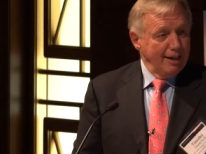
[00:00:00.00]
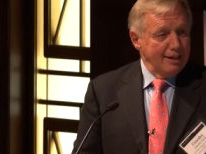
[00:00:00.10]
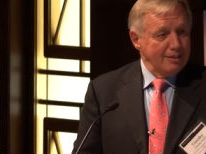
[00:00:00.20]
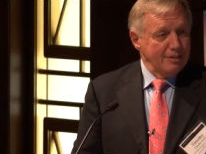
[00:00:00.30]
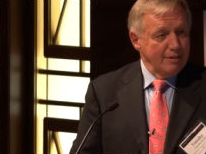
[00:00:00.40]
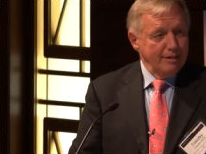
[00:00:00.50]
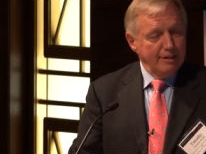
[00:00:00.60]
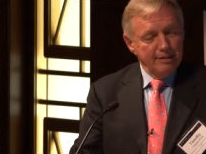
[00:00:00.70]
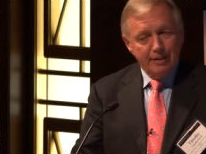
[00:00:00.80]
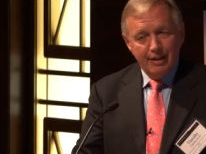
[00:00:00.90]
as to
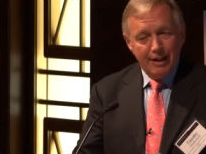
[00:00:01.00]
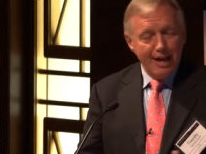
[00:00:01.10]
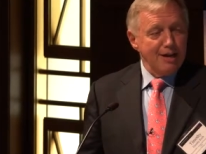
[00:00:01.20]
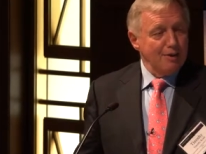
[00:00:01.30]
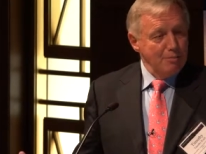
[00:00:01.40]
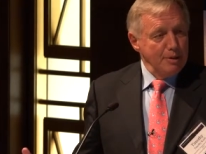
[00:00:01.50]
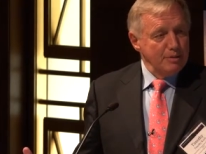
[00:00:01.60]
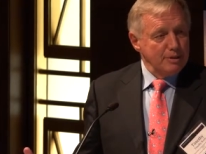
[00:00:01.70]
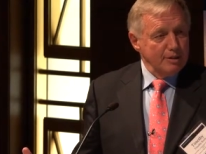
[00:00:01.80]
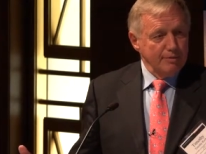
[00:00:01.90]
the
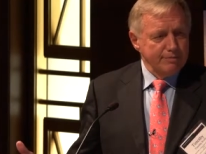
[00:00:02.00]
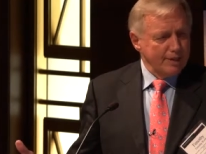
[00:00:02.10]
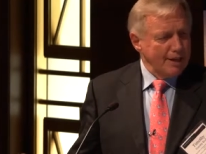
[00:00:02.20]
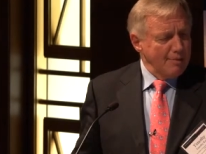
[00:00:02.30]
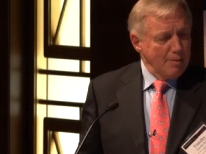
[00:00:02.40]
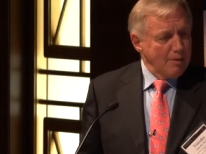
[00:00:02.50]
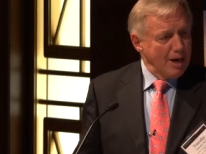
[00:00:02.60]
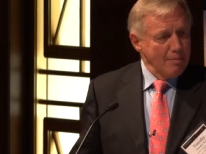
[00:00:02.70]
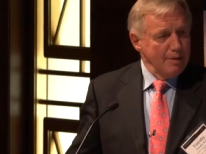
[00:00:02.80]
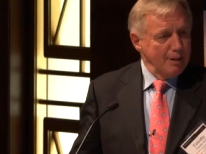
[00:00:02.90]
attributes of, I can't remember
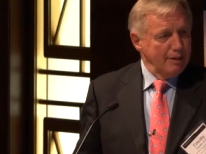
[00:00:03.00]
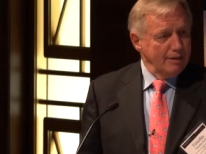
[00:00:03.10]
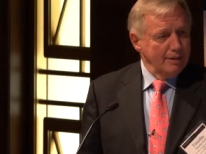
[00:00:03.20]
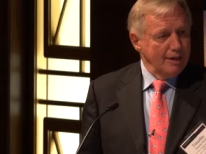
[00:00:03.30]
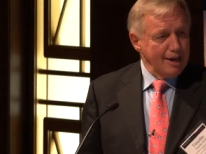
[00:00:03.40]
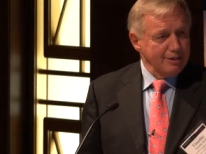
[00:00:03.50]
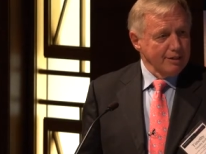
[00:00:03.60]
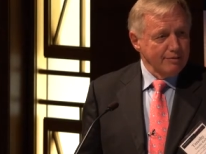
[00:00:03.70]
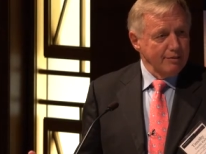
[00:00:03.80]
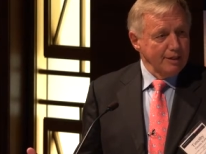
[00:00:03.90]
how many
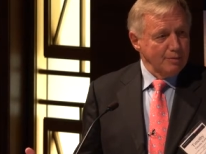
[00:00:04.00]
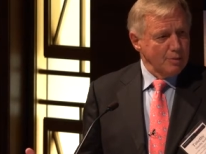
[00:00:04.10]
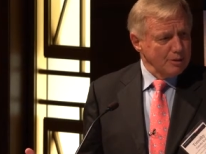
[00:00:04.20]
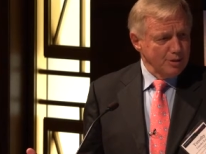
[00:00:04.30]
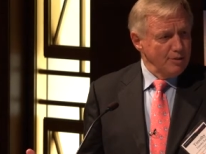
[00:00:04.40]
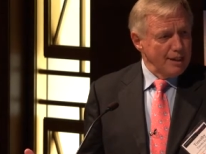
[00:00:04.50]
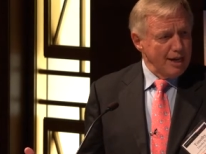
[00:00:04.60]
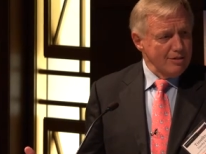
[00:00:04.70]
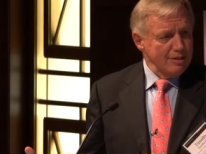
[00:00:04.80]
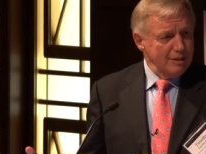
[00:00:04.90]
actually flipped. Was it
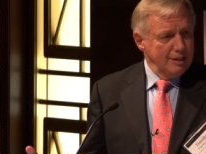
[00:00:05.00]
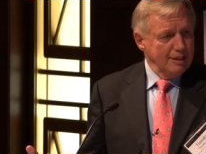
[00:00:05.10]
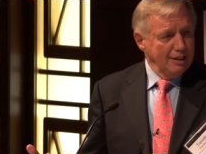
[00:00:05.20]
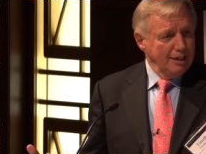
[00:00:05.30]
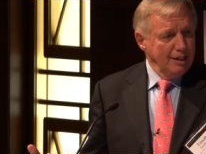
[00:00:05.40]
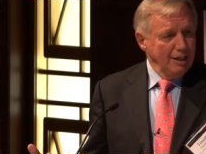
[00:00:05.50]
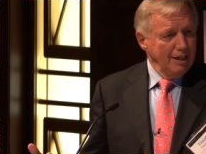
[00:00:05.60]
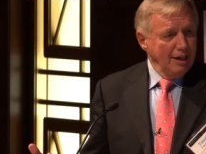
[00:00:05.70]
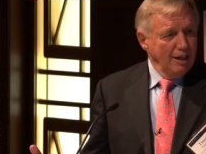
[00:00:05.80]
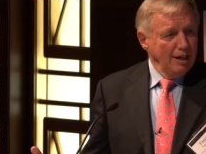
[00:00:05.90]
2,000?
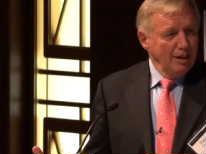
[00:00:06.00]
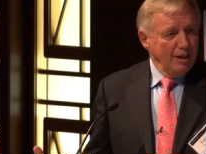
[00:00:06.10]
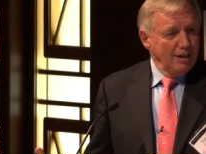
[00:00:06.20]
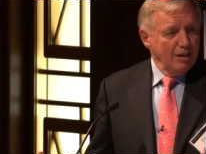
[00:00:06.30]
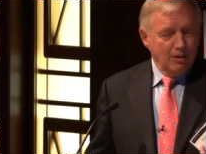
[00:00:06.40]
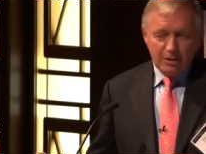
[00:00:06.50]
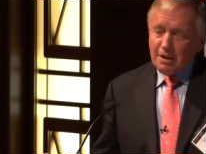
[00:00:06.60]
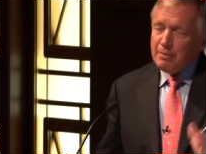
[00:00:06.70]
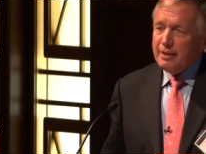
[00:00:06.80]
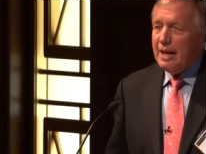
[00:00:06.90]
A
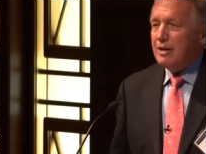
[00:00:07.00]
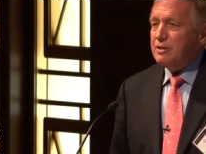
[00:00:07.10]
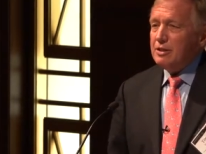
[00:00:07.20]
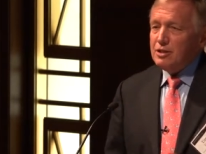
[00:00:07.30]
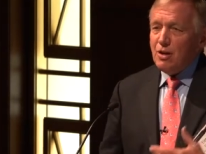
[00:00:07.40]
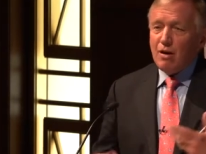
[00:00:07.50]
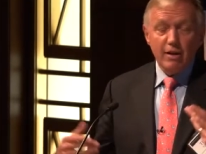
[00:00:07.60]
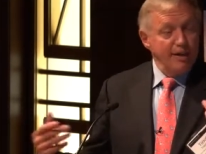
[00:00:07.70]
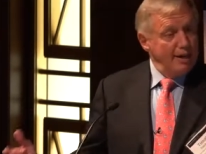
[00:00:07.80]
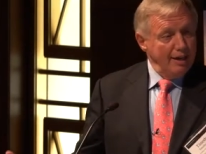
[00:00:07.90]
couple of thousand. So
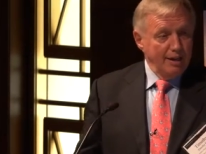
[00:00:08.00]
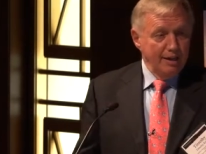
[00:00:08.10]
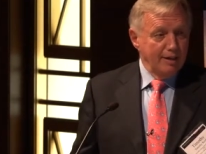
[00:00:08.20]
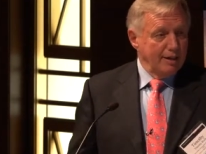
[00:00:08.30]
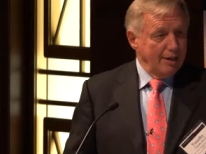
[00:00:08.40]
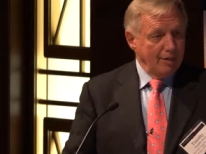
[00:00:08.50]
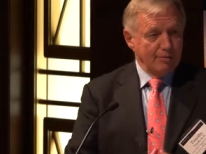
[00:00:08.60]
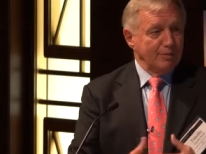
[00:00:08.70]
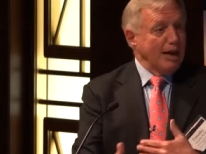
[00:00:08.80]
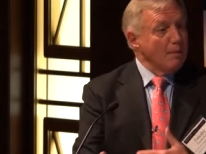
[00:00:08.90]
are they
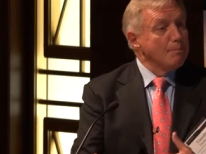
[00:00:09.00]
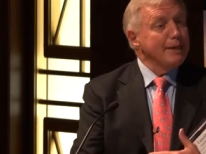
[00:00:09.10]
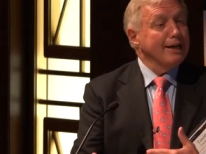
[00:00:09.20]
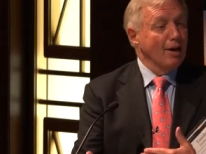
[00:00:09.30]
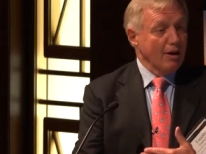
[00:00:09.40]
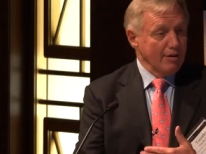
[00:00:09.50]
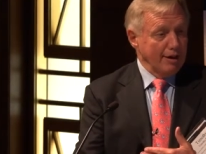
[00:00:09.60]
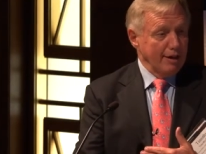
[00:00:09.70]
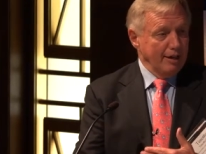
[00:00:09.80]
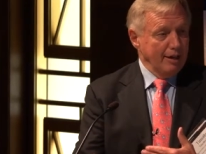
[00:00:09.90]
in, how big are
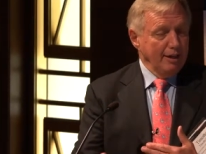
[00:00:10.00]
they?